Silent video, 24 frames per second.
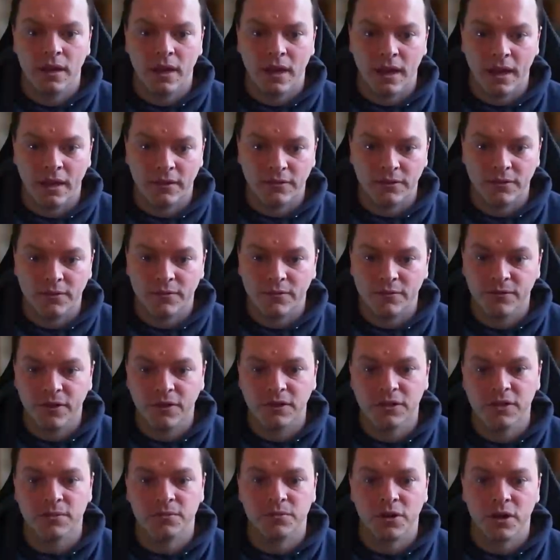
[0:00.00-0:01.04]
And
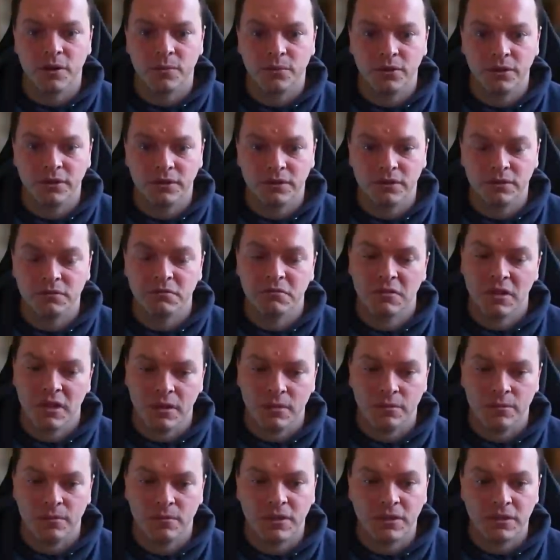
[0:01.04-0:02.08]
function breakpoints,
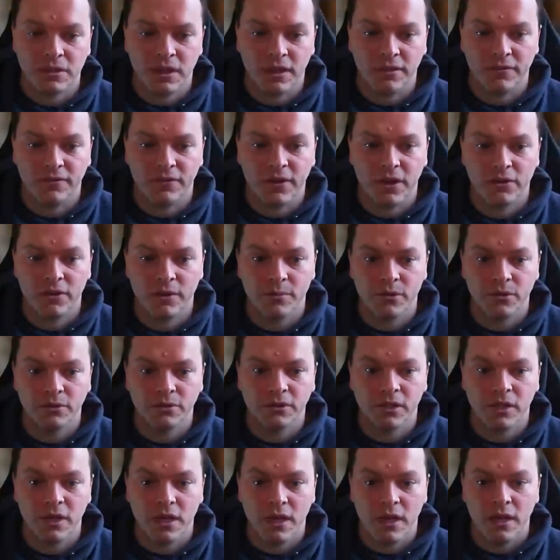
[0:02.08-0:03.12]
much like variables,
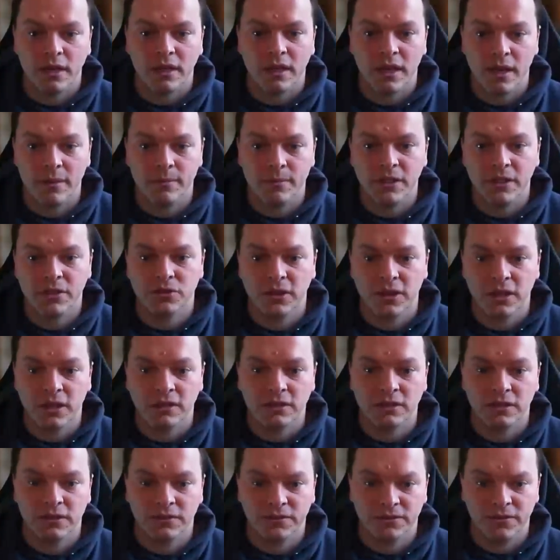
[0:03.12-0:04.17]
can be tricky
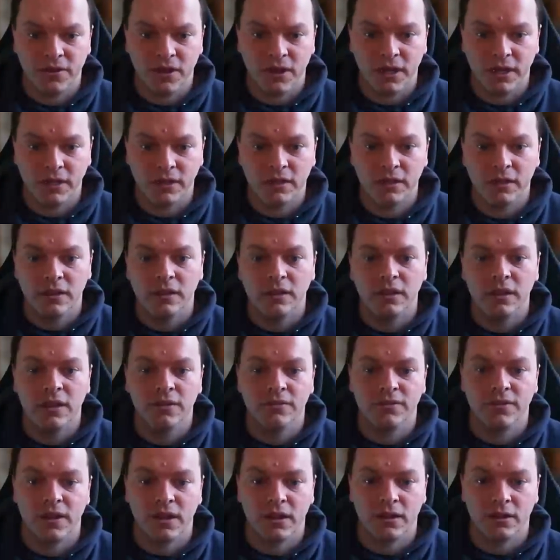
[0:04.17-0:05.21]
to define
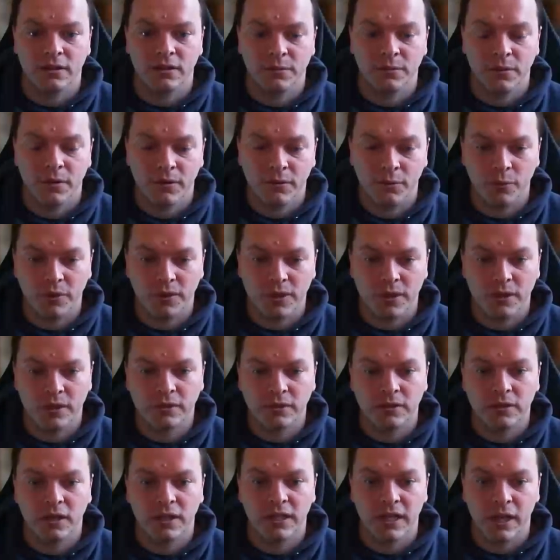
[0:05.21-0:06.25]
if they are within a
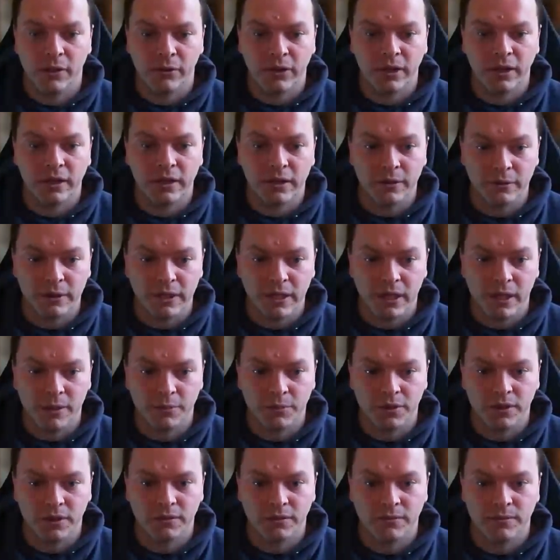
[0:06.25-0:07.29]
dynamic link
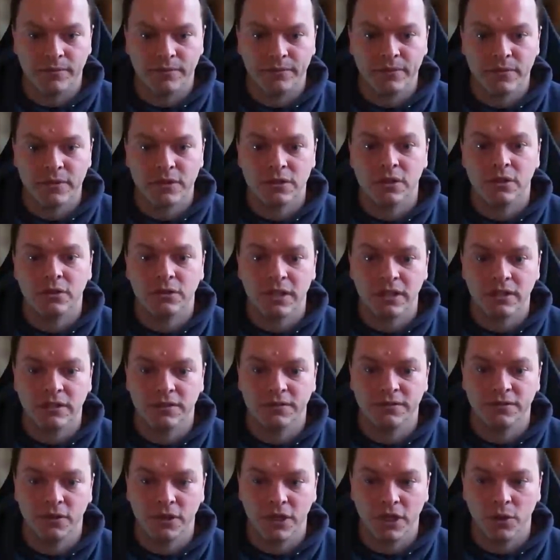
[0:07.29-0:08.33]
library. So you'll need
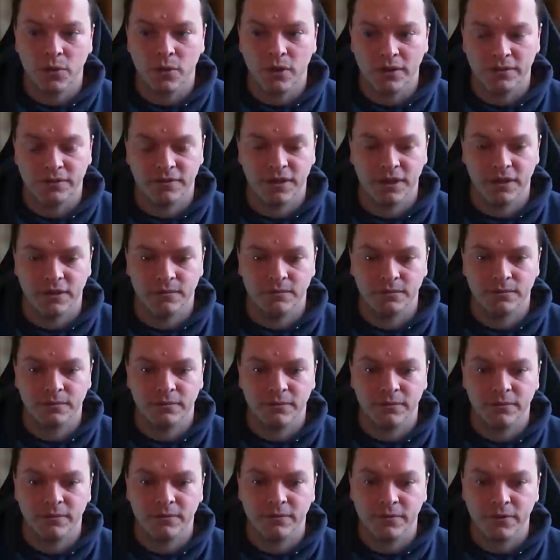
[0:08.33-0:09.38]
to fully qualify them
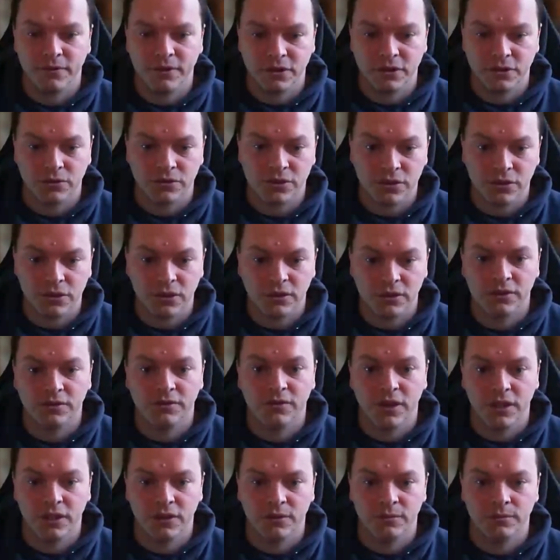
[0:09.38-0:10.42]
for Visual Studio to
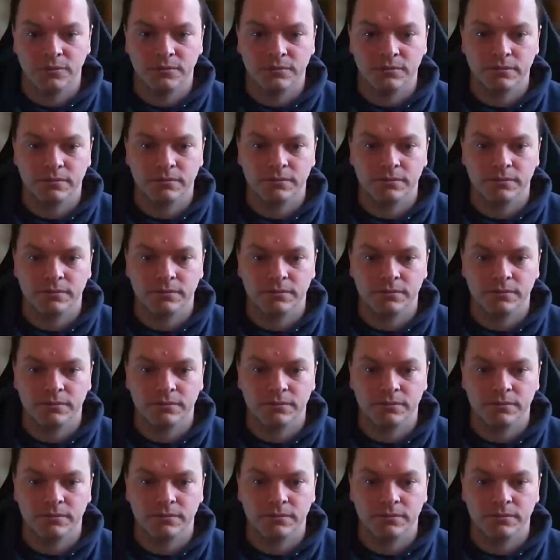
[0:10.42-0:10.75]
find them.